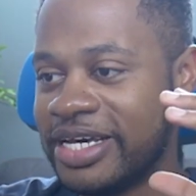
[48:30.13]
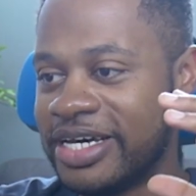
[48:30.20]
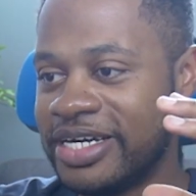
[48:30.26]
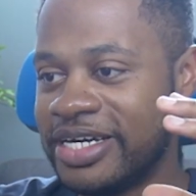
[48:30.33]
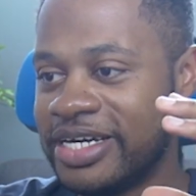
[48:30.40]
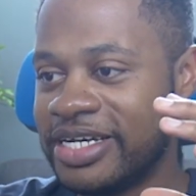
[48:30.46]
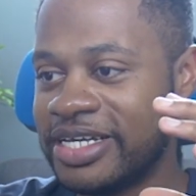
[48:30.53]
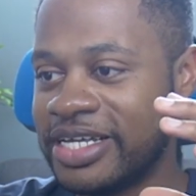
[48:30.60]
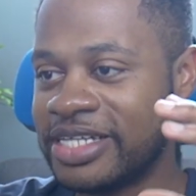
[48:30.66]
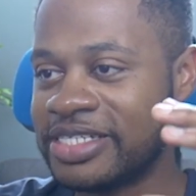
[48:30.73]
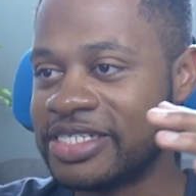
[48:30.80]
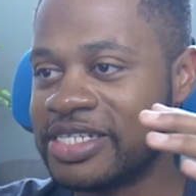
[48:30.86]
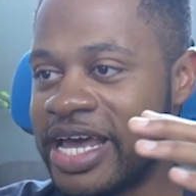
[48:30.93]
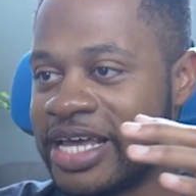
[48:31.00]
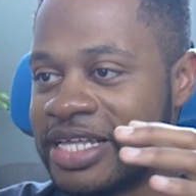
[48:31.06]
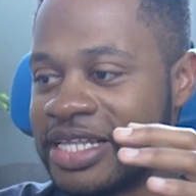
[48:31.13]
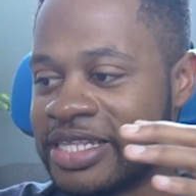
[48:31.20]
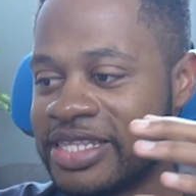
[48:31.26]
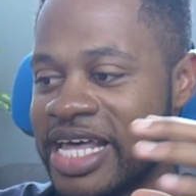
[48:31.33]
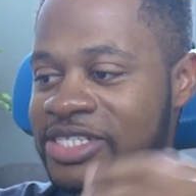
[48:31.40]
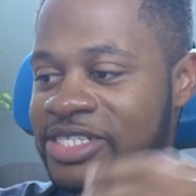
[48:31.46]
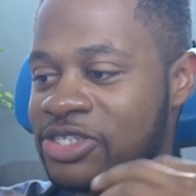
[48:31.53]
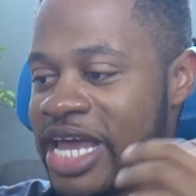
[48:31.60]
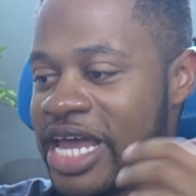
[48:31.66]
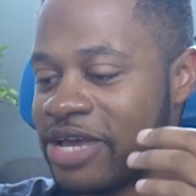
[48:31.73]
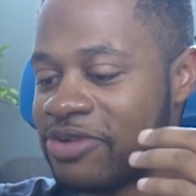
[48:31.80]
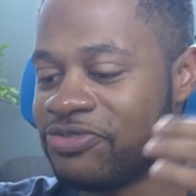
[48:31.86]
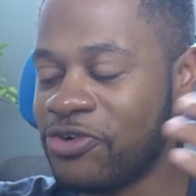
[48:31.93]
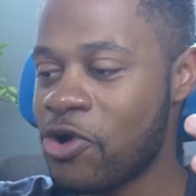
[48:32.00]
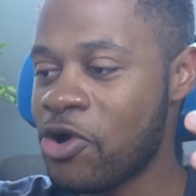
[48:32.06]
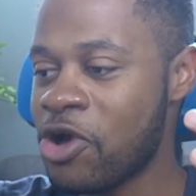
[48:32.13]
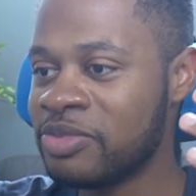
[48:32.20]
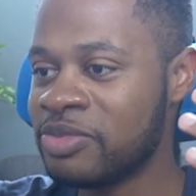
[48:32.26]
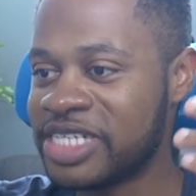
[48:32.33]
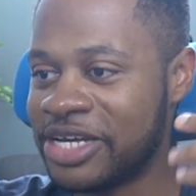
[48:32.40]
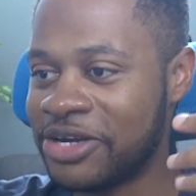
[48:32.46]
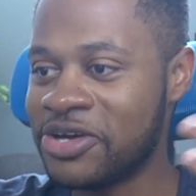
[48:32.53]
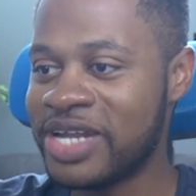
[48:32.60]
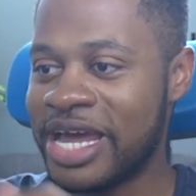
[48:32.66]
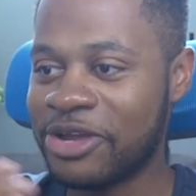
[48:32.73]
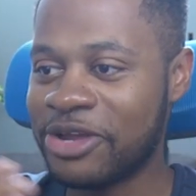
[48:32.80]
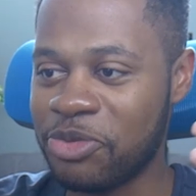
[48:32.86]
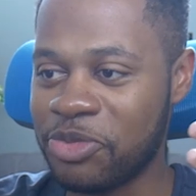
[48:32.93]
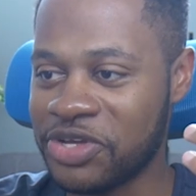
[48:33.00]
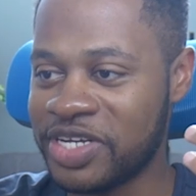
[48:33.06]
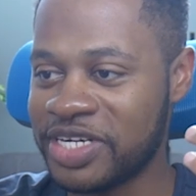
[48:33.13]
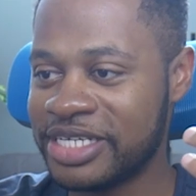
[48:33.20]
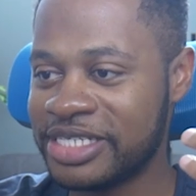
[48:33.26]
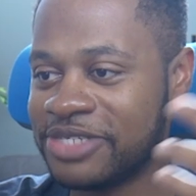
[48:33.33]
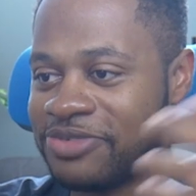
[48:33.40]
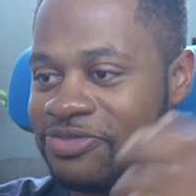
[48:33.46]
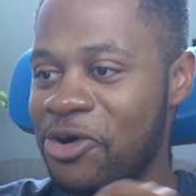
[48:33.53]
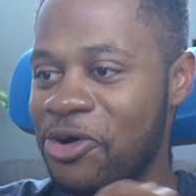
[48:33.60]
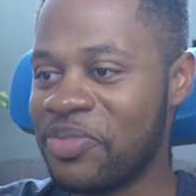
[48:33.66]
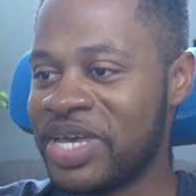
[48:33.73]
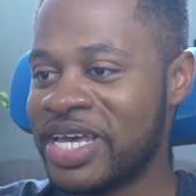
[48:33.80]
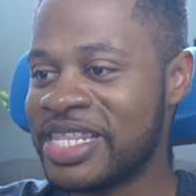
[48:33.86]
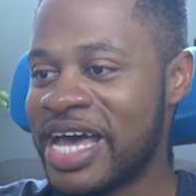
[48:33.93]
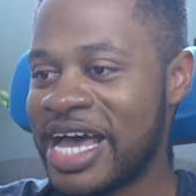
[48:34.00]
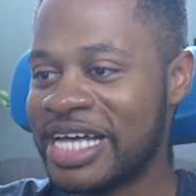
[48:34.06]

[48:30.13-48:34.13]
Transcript: Mm-hmm. It's like that's like forums and online communities for me that